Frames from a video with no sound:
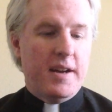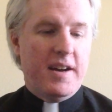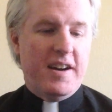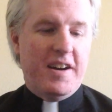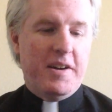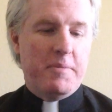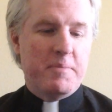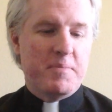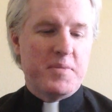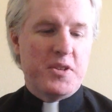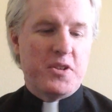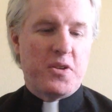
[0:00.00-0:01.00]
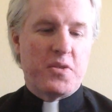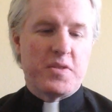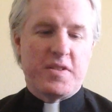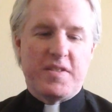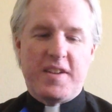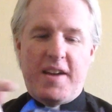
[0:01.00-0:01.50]

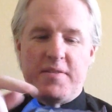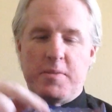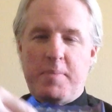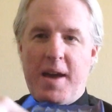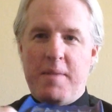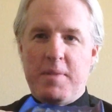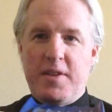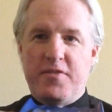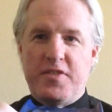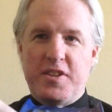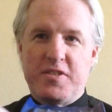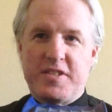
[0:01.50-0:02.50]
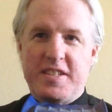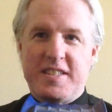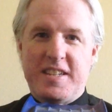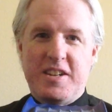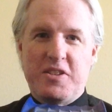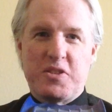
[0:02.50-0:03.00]
The Batman figure
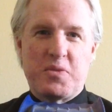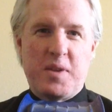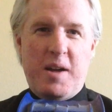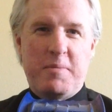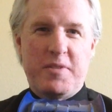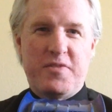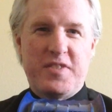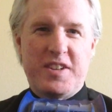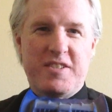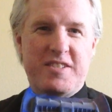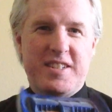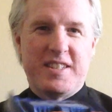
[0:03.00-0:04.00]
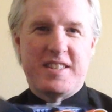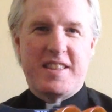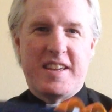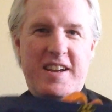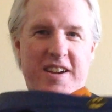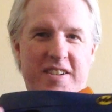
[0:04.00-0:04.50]
sits here, the Robin figure sits
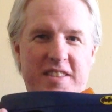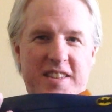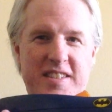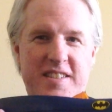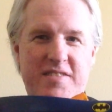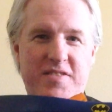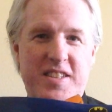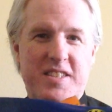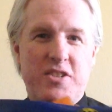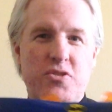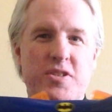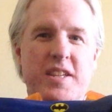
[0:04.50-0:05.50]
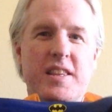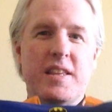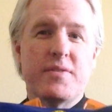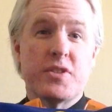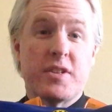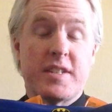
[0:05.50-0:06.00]
there, and this usually
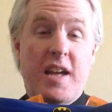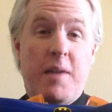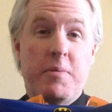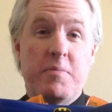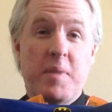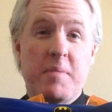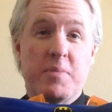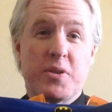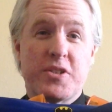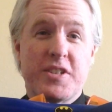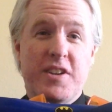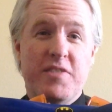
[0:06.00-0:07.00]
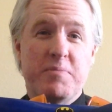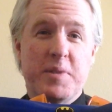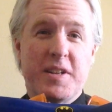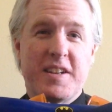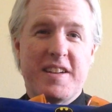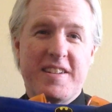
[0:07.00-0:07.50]
lives on top of my bookshelf,
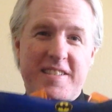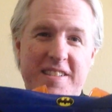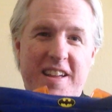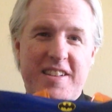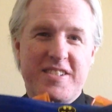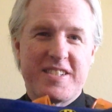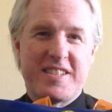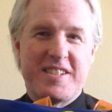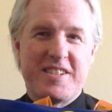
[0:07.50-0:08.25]
but I just,